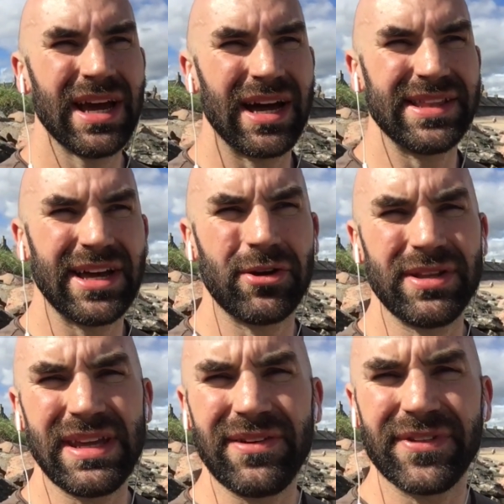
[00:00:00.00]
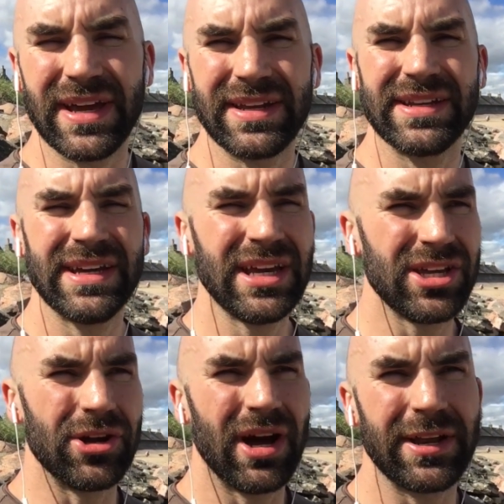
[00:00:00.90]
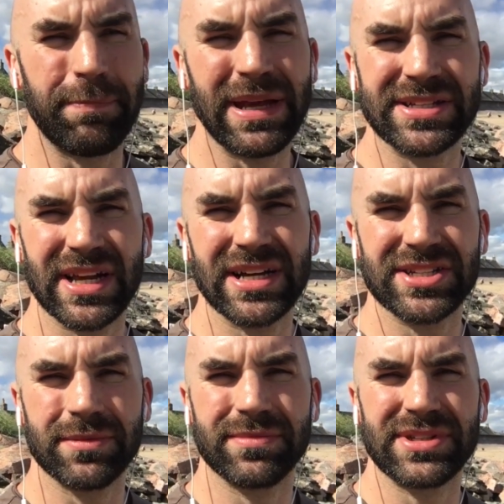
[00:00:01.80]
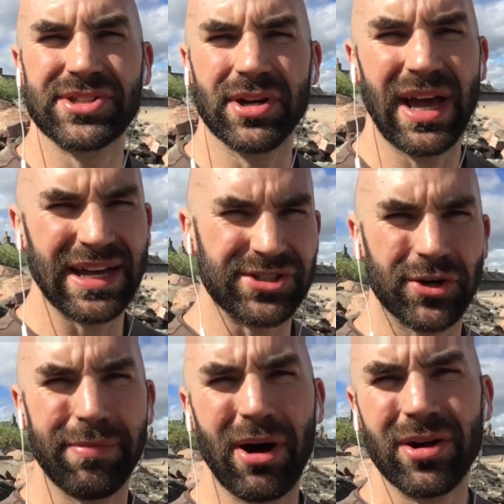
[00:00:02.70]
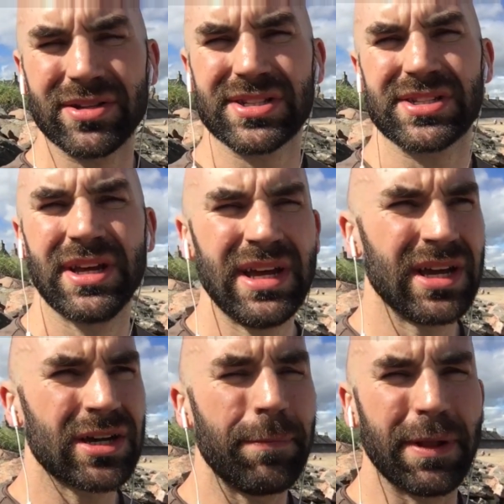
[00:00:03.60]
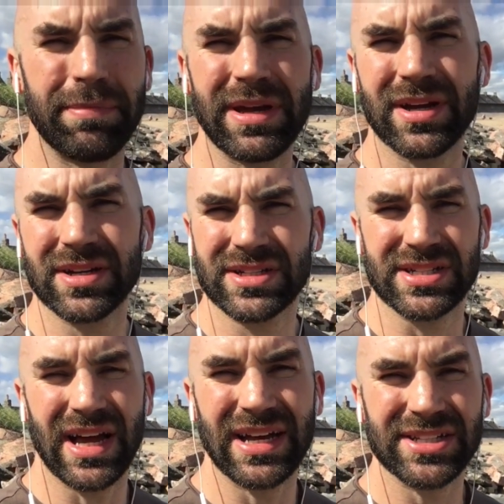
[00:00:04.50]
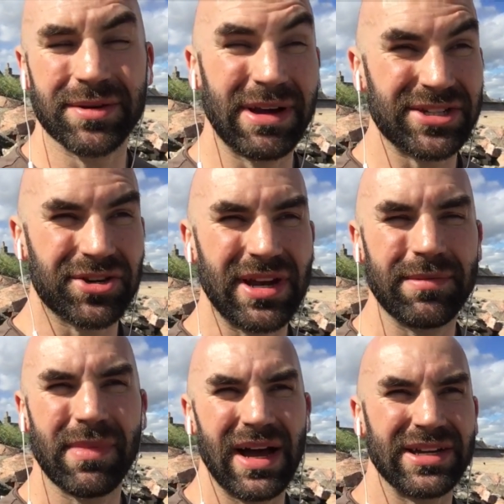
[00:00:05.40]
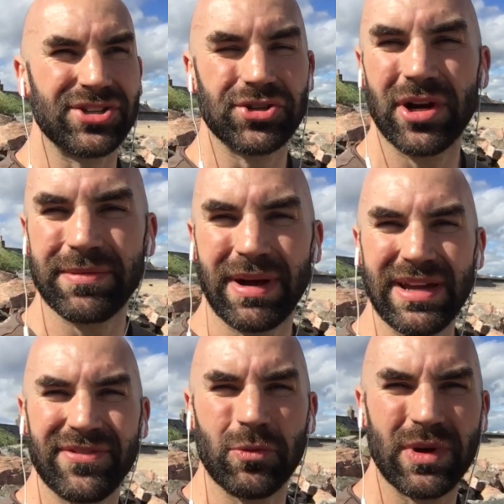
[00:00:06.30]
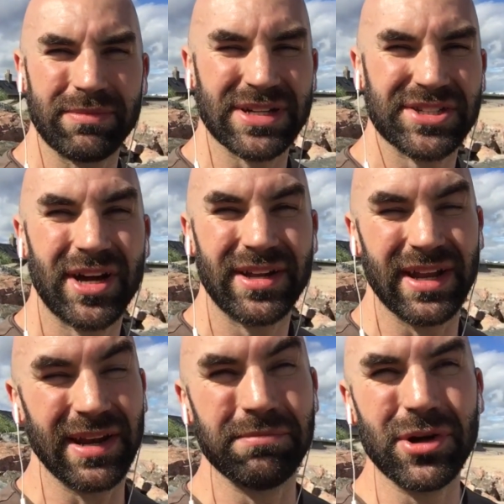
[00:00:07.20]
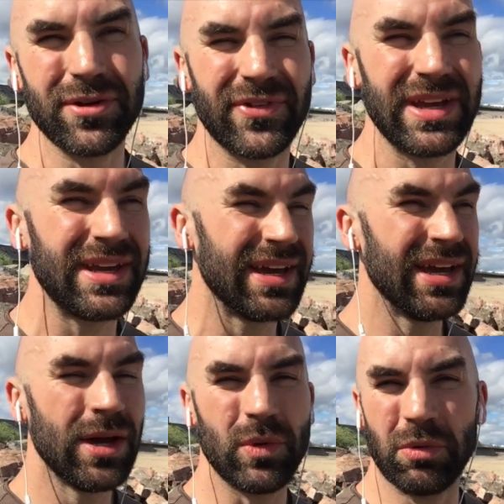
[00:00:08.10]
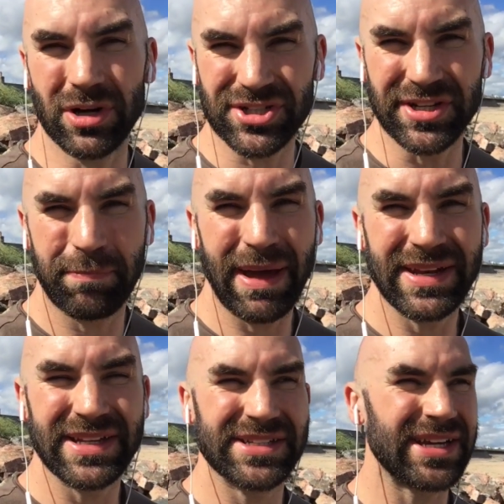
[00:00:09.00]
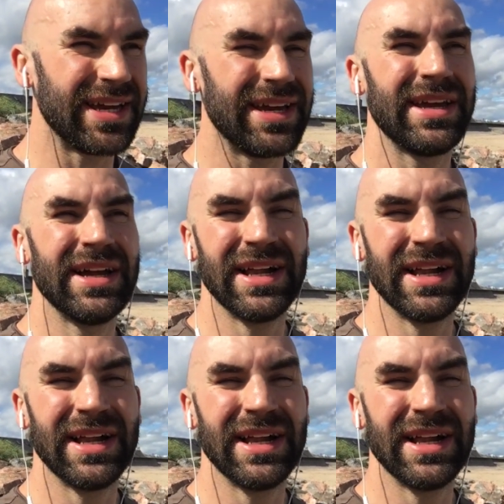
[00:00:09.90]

And then on the evening, you know, I had a pizza, some uh, dough balls, a couple of beers and some ice cream. I enjoyed my evening with my son and a movie. We watched Independence Day.